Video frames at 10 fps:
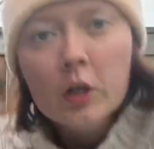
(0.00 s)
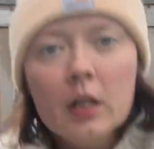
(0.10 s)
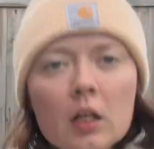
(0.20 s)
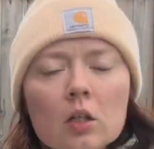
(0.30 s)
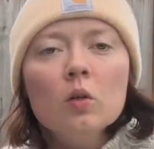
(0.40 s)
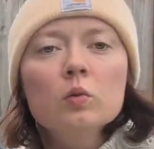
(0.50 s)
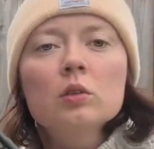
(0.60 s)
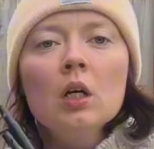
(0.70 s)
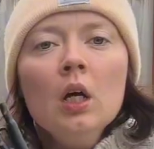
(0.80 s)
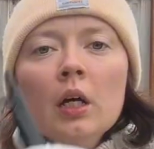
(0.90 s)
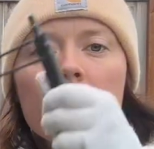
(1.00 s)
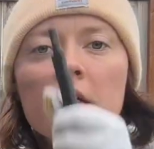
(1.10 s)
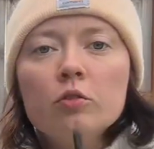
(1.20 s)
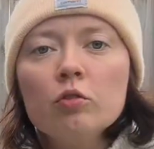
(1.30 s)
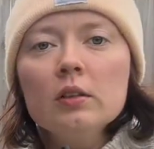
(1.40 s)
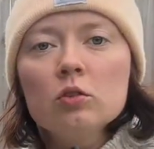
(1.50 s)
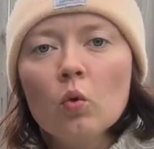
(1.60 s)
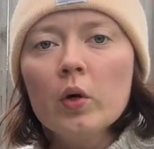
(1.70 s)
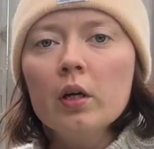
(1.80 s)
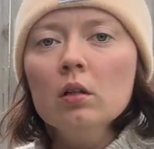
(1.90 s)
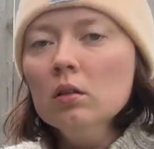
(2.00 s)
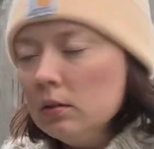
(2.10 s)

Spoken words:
it goes into the soil.